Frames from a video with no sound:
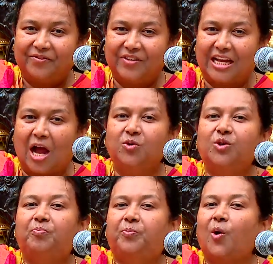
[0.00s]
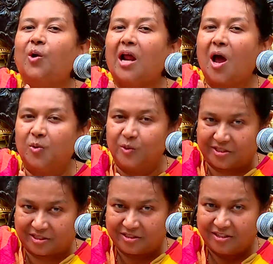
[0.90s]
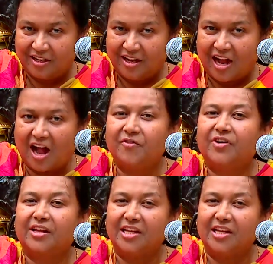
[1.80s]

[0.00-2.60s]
we have to pour out our